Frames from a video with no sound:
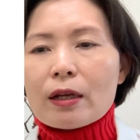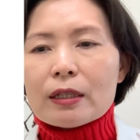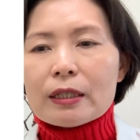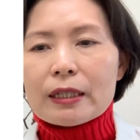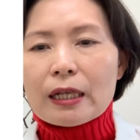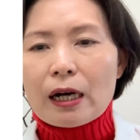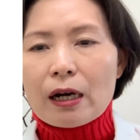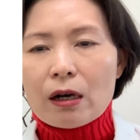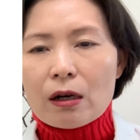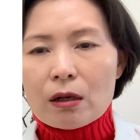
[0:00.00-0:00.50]
are
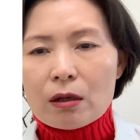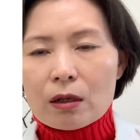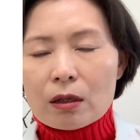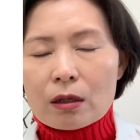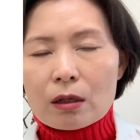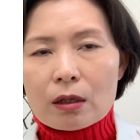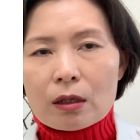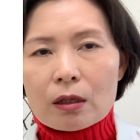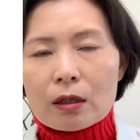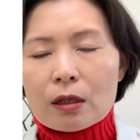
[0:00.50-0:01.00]
dull,
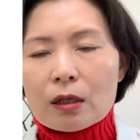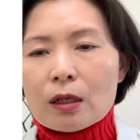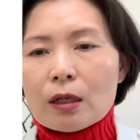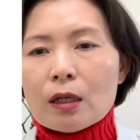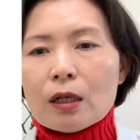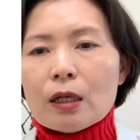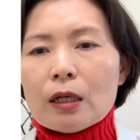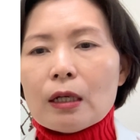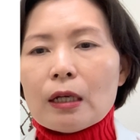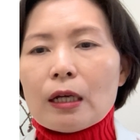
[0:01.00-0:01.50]

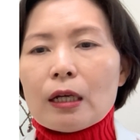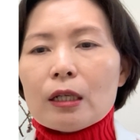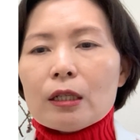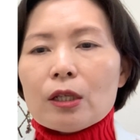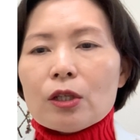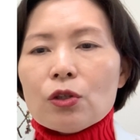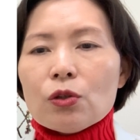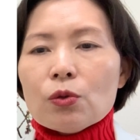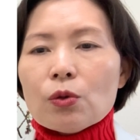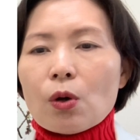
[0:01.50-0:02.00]

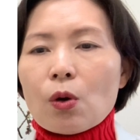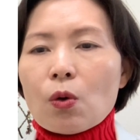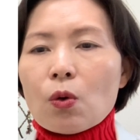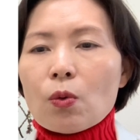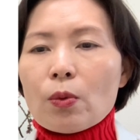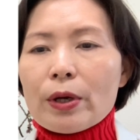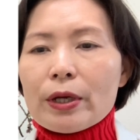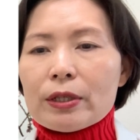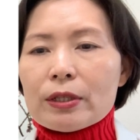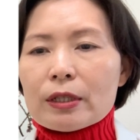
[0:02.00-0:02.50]
and you
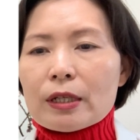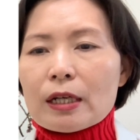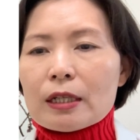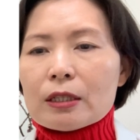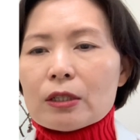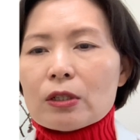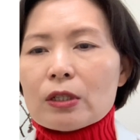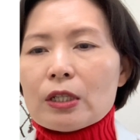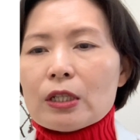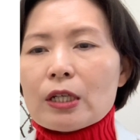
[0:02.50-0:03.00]
always
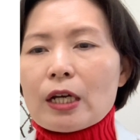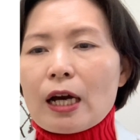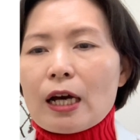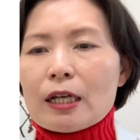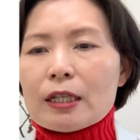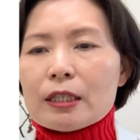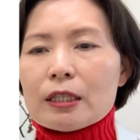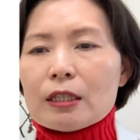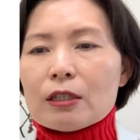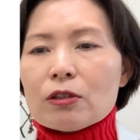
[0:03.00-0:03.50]
gastric
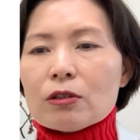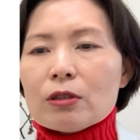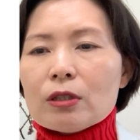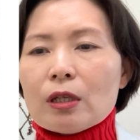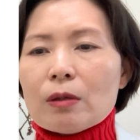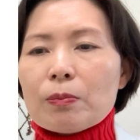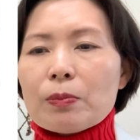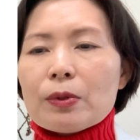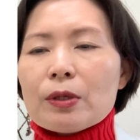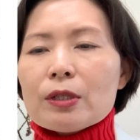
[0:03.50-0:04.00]
acid
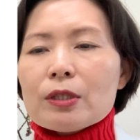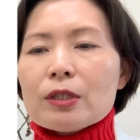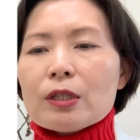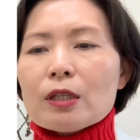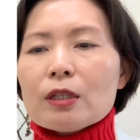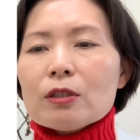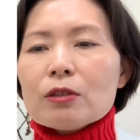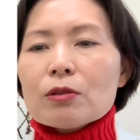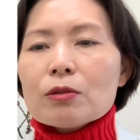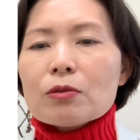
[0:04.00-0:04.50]

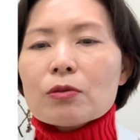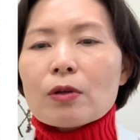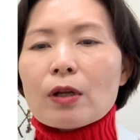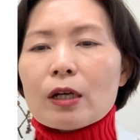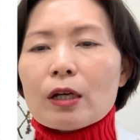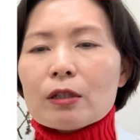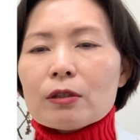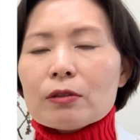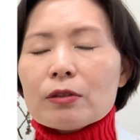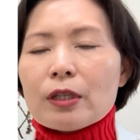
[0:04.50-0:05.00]
depressant
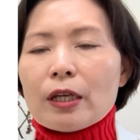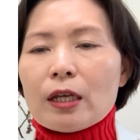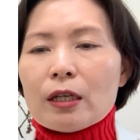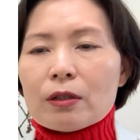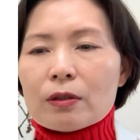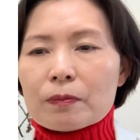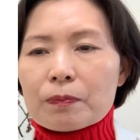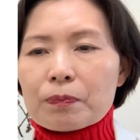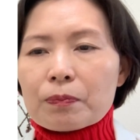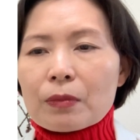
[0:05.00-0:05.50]
drug
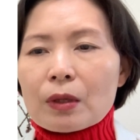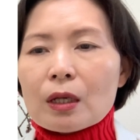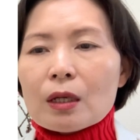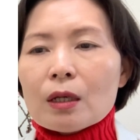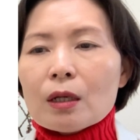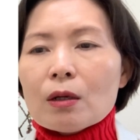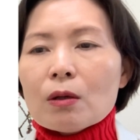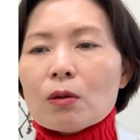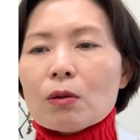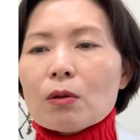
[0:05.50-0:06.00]
taken,
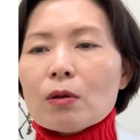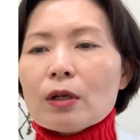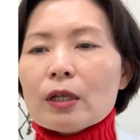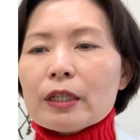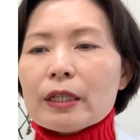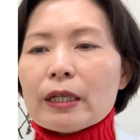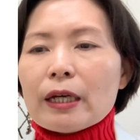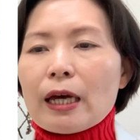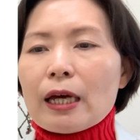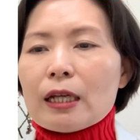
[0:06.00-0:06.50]
or
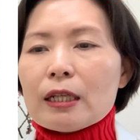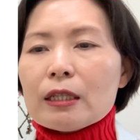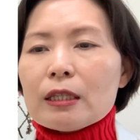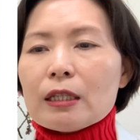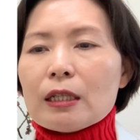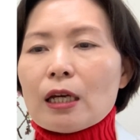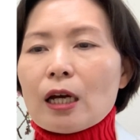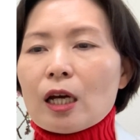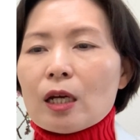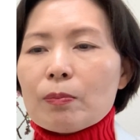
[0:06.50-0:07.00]
the
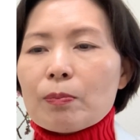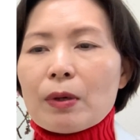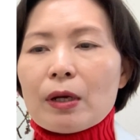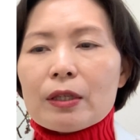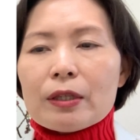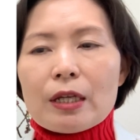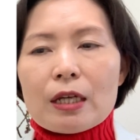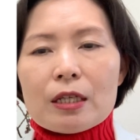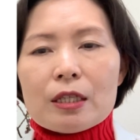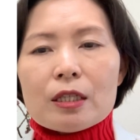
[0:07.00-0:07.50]

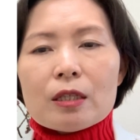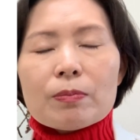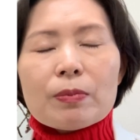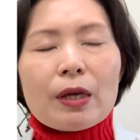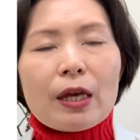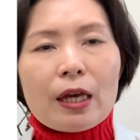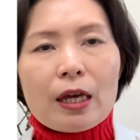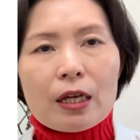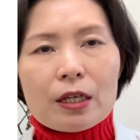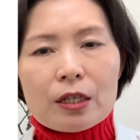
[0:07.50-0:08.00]
antihypertensive
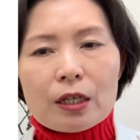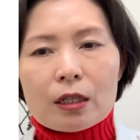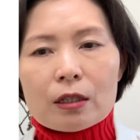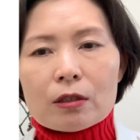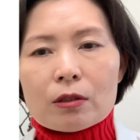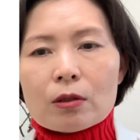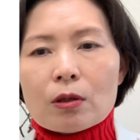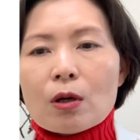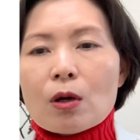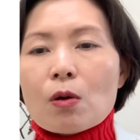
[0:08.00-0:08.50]

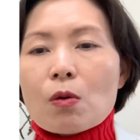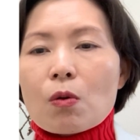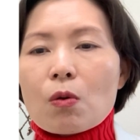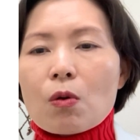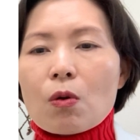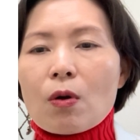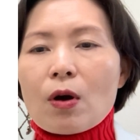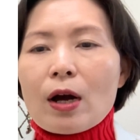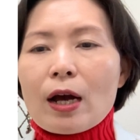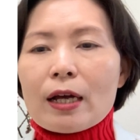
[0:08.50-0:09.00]
agent,
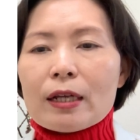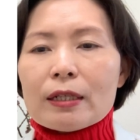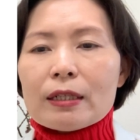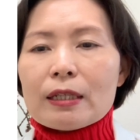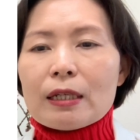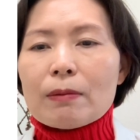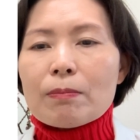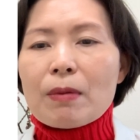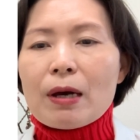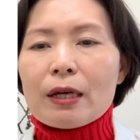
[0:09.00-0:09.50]
or
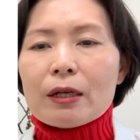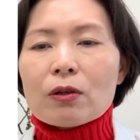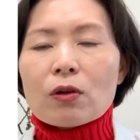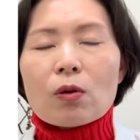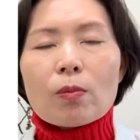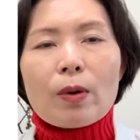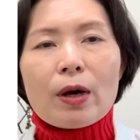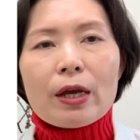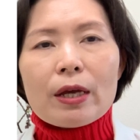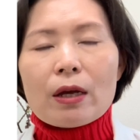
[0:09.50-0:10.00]

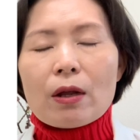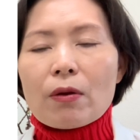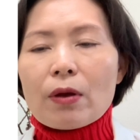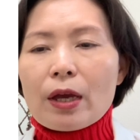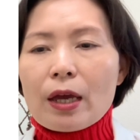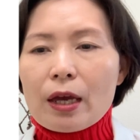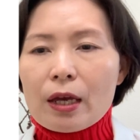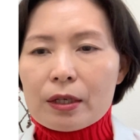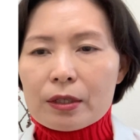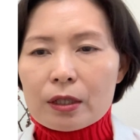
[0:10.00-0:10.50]
antimicrobial
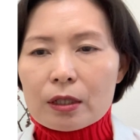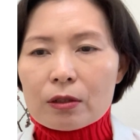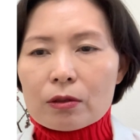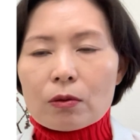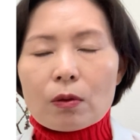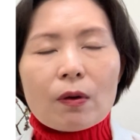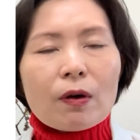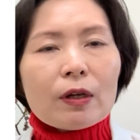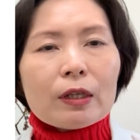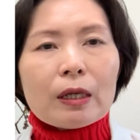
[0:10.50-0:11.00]
agent,
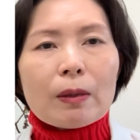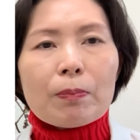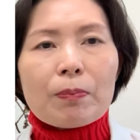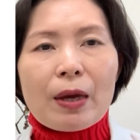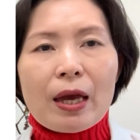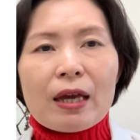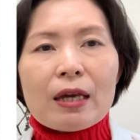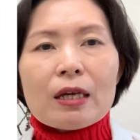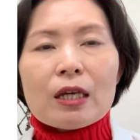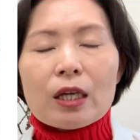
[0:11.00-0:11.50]
or the
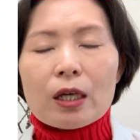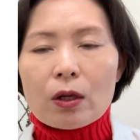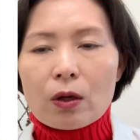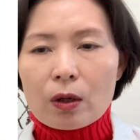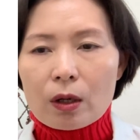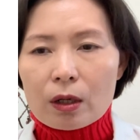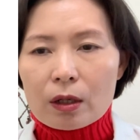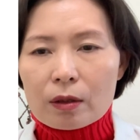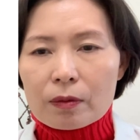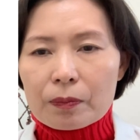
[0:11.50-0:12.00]

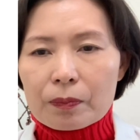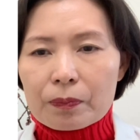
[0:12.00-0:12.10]
painkiller.